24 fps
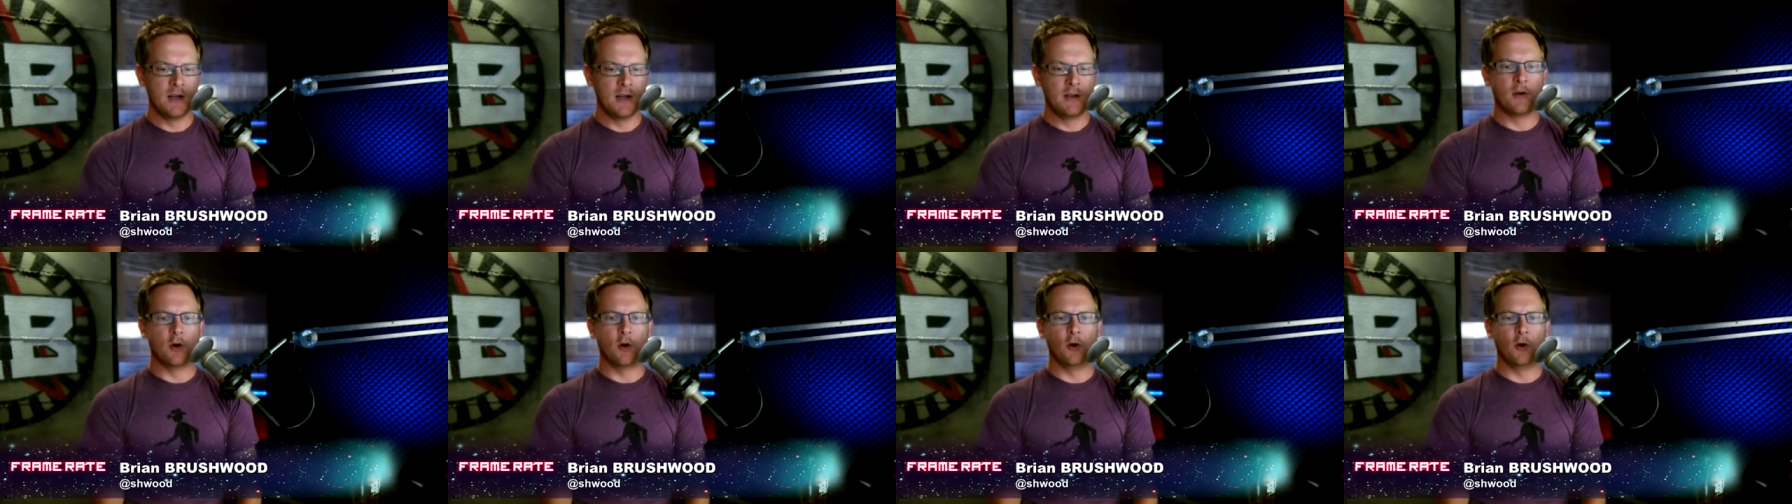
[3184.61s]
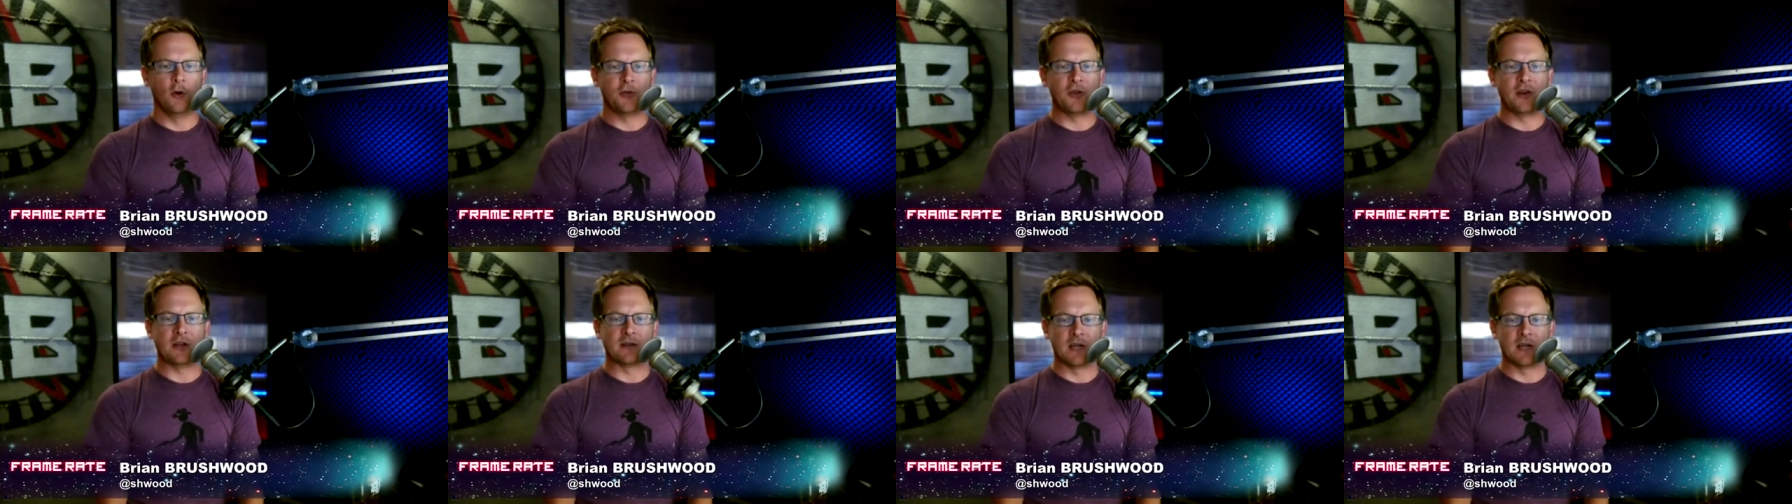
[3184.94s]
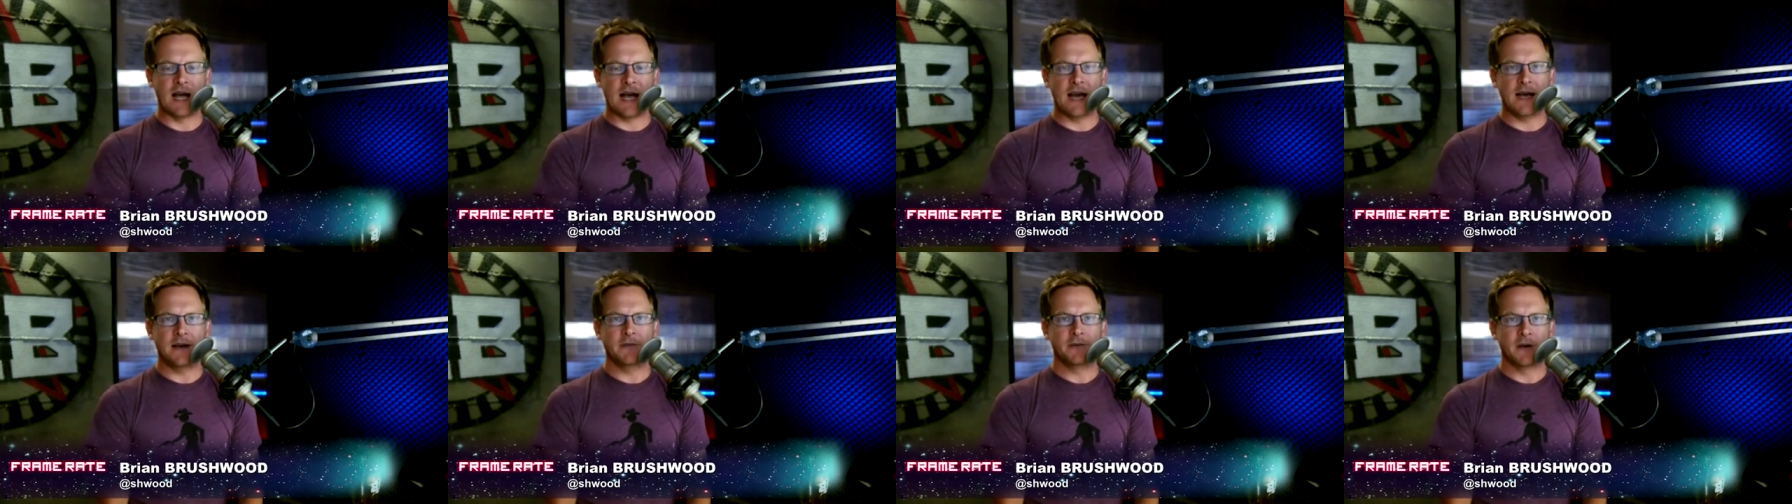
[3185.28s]
the whole thing
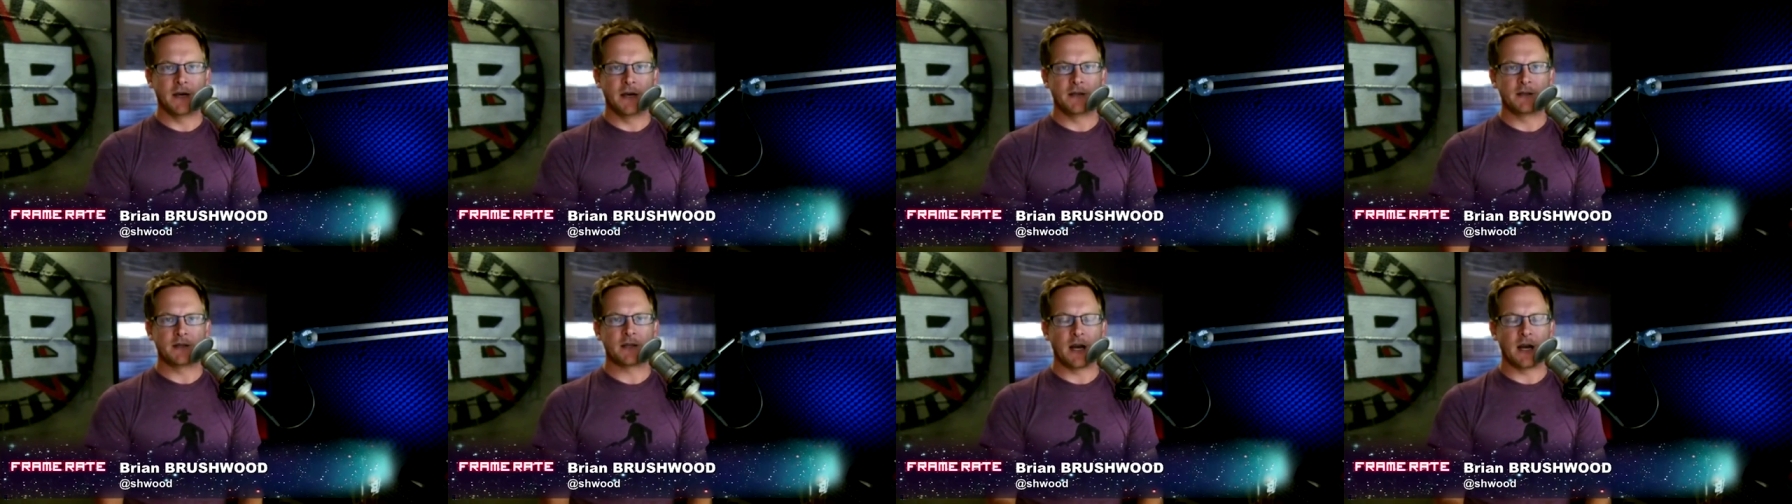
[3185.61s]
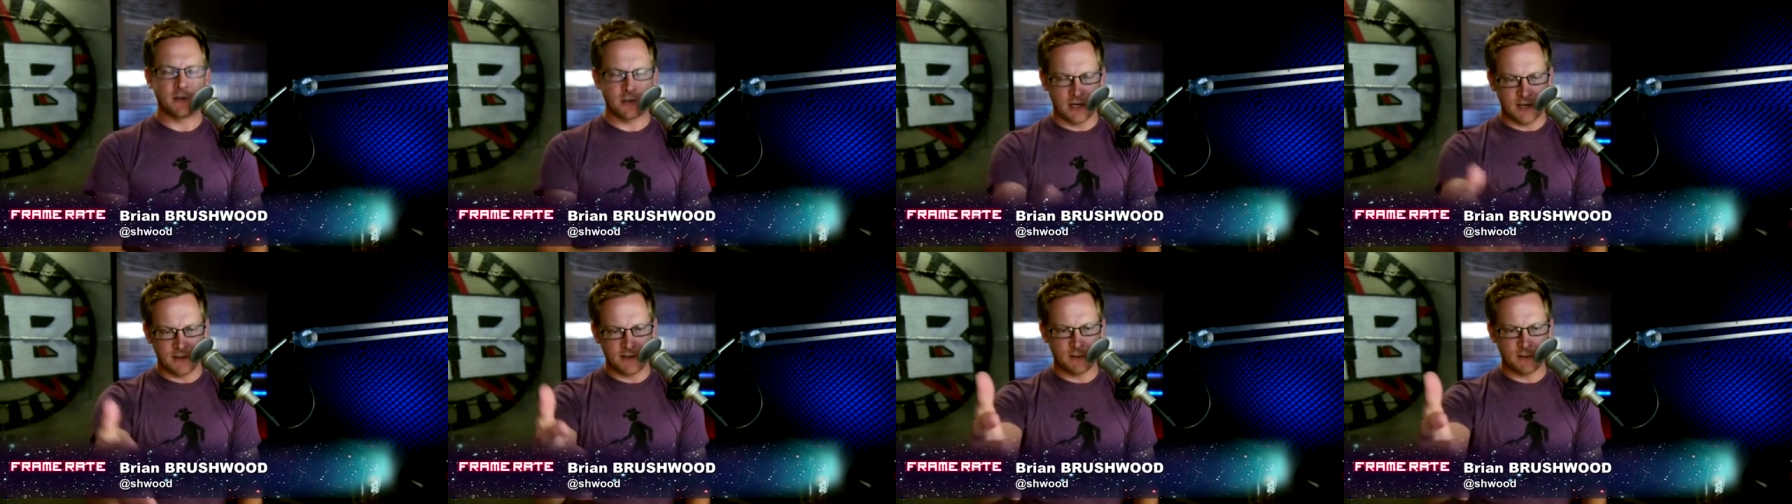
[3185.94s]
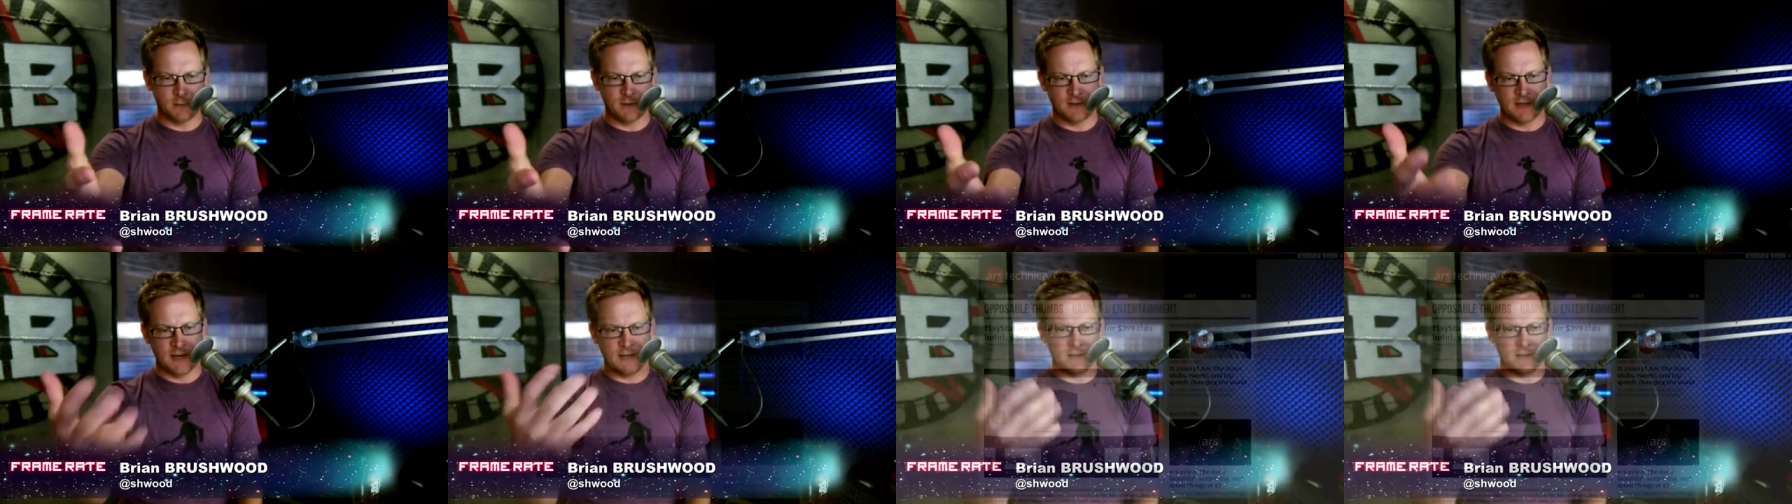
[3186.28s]
live. Uh, Scott Johnson was